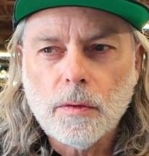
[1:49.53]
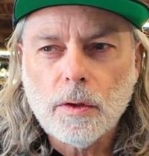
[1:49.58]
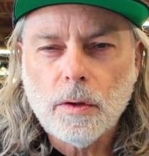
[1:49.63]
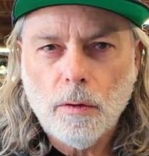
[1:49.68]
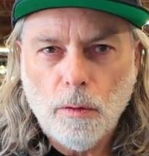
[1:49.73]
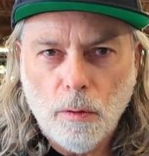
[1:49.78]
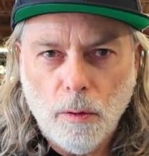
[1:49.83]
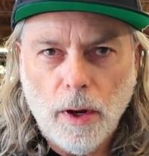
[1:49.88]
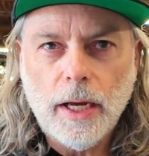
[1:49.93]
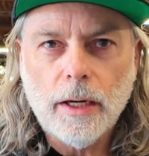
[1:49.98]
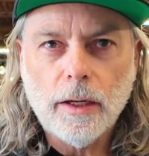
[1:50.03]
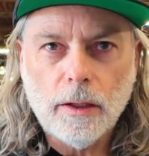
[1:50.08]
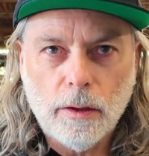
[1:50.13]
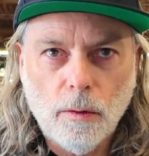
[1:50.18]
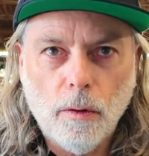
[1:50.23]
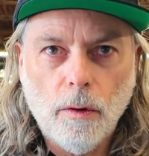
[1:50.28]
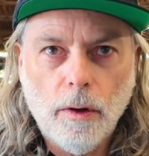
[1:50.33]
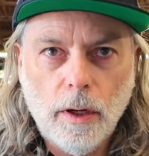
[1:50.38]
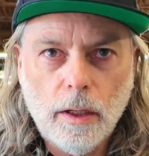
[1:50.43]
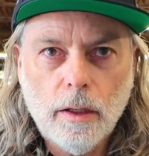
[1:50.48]
quite
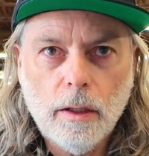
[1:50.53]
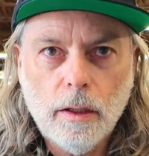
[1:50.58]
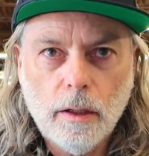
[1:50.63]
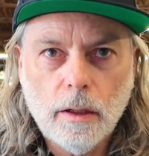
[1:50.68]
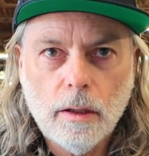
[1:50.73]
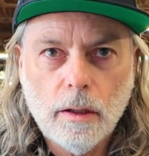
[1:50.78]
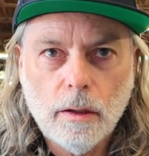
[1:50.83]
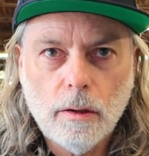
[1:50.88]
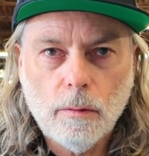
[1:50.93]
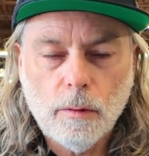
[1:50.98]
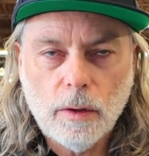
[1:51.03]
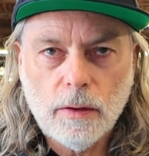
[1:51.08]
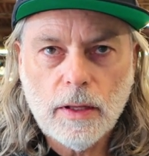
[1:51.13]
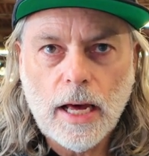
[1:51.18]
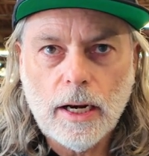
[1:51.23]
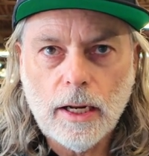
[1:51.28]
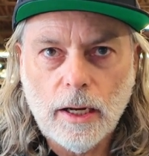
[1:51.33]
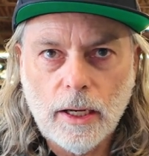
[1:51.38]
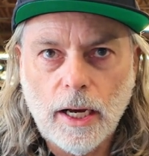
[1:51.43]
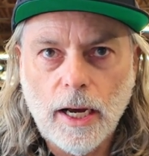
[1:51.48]
annoyed with
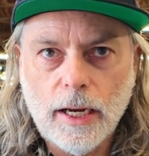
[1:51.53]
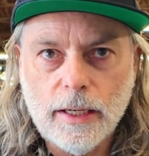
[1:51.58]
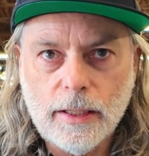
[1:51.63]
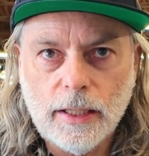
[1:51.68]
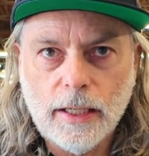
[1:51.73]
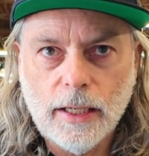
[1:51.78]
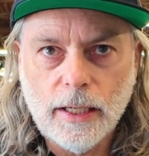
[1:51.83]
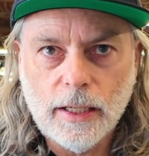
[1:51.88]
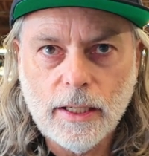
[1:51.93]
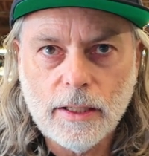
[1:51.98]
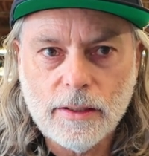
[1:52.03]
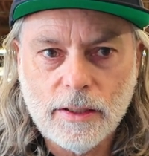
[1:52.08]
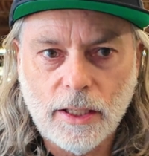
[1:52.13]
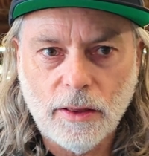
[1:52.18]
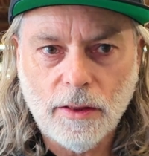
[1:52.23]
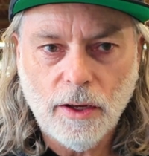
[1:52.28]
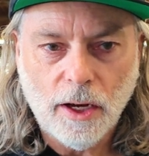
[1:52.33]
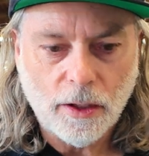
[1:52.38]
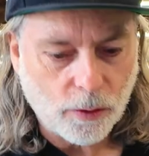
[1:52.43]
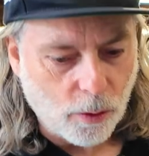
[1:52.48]
that idea because he
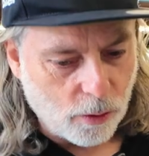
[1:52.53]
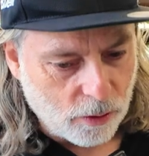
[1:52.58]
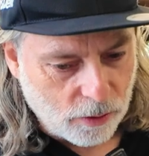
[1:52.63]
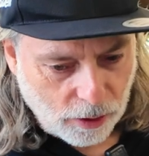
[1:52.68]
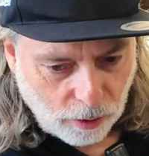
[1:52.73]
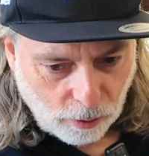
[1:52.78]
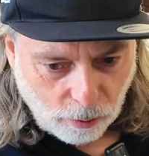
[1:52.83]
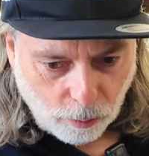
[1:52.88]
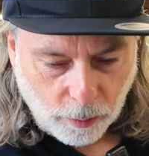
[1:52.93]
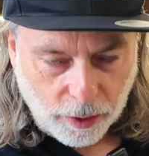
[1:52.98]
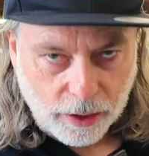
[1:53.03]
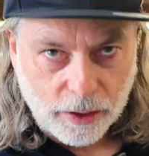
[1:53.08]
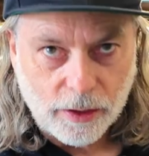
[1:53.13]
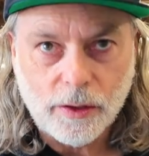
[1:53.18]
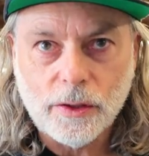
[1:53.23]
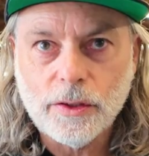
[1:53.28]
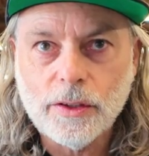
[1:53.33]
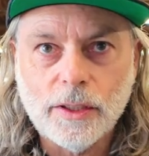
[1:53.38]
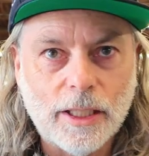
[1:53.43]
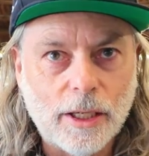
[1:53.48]
thought those little wheels,